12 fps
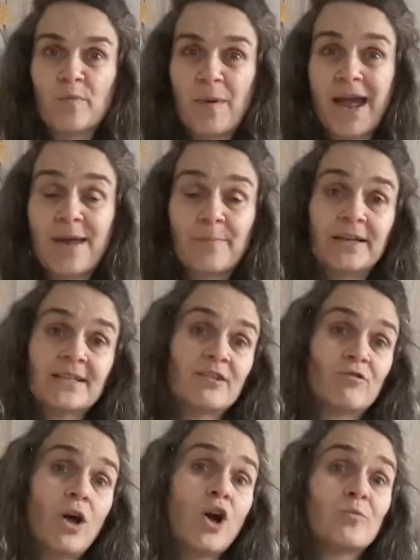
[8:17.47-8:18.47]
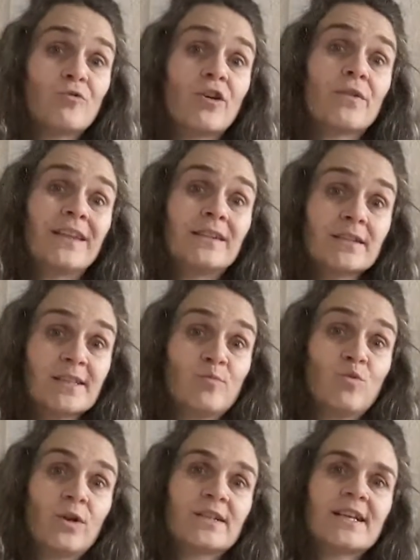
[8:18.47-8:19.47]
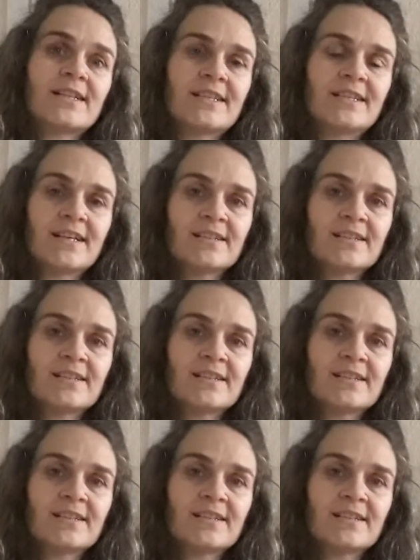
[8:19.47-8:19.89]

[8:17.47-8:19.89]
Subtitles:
a bad bacterial overgrowth in the small intestine.